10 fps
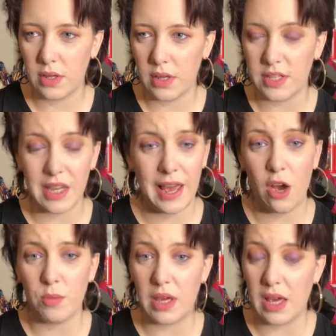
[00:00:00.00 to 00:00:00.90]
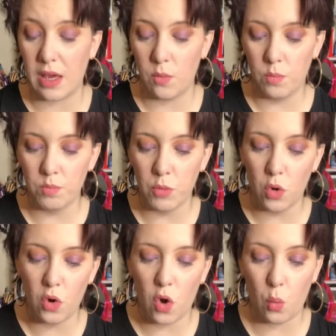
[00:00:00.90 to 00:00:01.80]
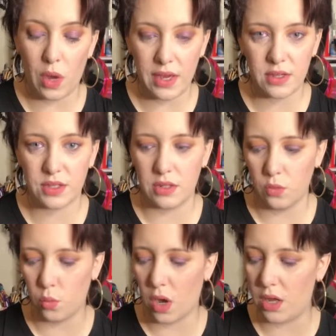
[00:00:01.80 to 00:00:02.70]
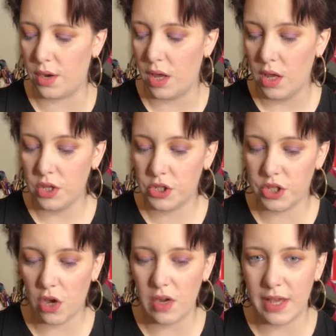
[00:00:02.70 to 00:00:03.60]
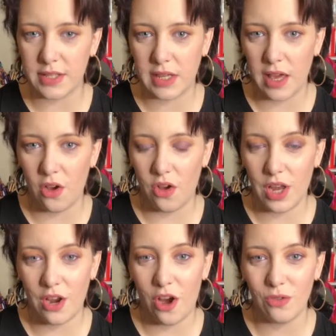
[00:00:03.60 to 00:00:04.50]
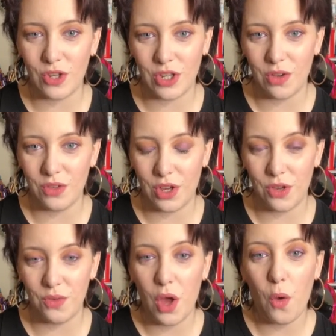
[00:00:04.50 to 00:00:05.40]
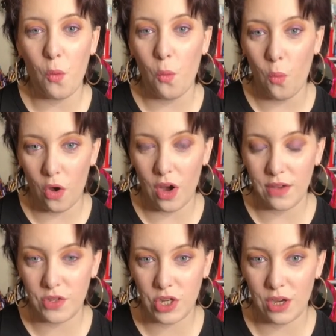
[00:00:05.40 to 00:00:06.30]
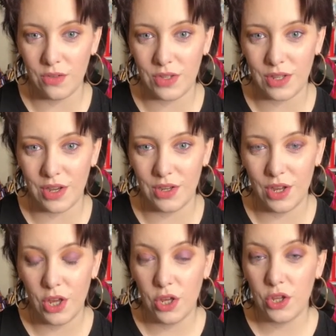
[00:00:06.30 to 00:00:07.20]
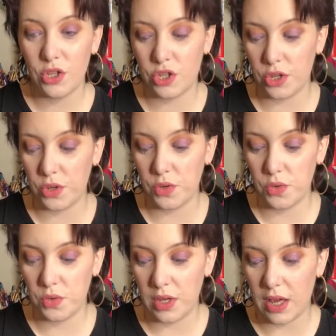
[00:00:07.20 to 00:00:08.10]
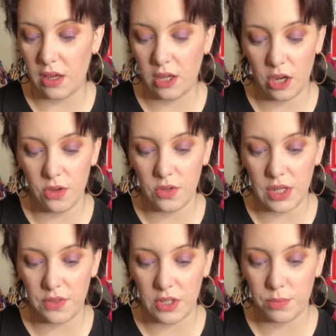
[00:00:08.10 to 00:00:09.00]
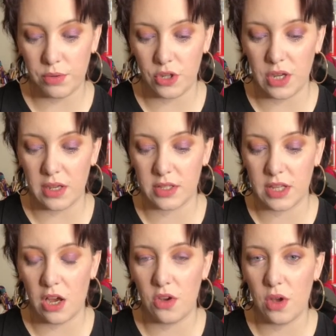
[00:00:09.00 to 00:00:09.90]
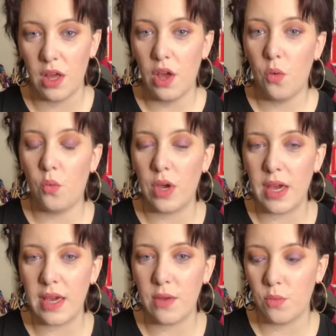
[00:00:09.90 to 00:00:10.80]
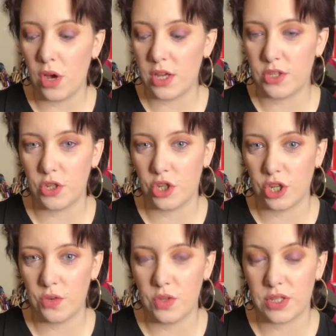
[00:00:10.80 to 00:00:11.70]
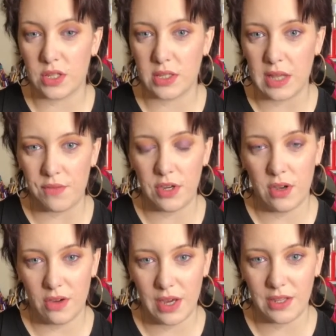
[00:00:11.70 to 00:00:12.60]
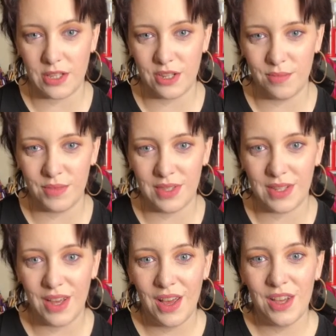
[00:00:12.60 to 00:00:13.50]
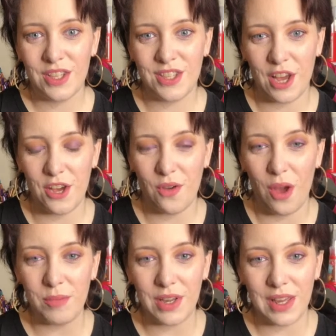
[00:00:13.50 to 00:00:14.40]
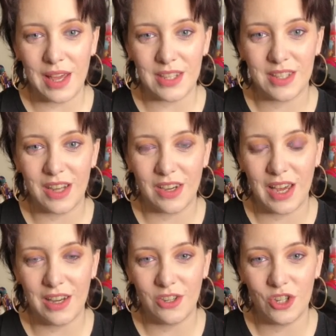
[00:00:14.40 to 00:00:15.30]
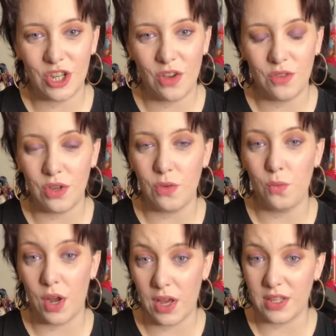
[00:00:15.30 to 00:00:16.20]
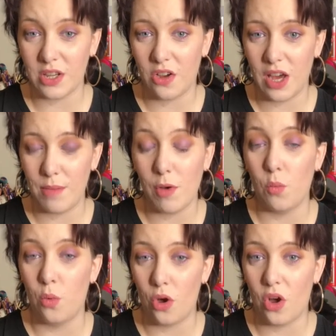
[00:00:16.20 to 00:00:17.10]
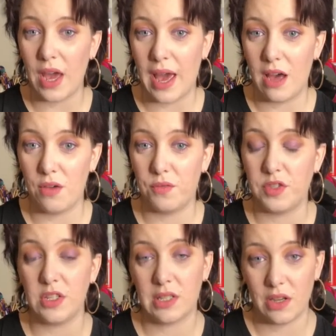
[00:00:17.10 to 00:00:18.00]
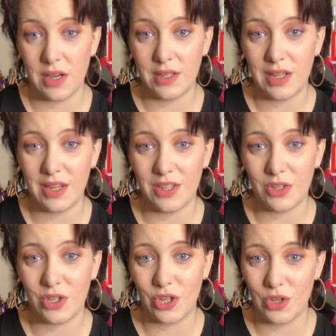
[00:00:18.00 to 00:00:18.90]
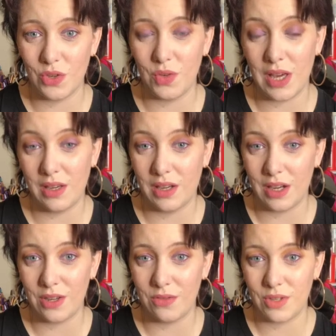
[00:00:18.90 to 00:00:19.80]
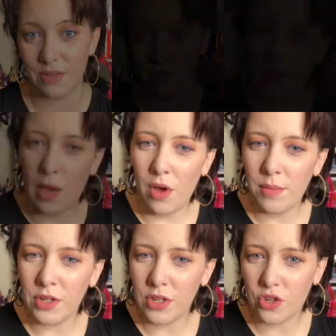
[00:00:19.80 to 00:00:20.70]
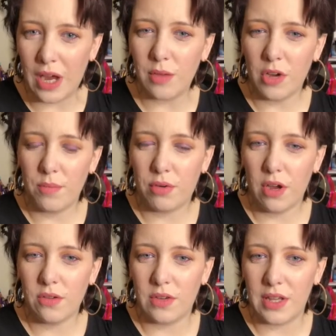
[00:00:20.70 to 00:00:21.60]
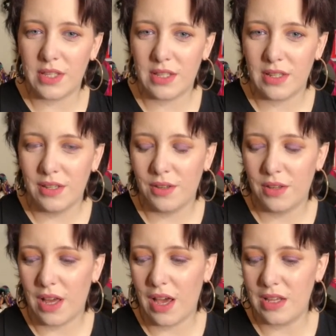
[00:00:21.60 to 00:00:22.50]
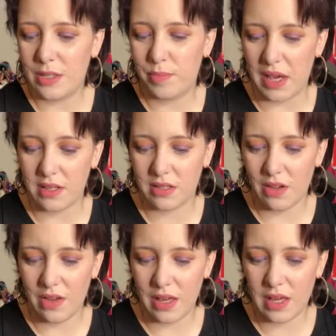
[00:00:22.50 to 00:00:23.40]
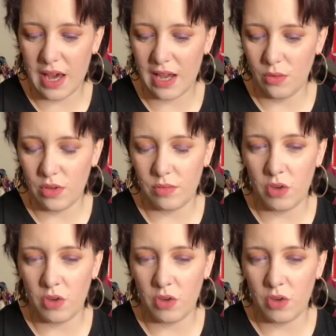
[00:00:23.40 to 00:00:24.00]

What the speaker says: It's going to help me in more ways than one. So let's get on and I'll show you what I've chosen to include in this project. So we were to choose 7 items, so I'm going to get stuck in and show you one at a time what I have decided to include. Now, I'm going to track my progress as best I can with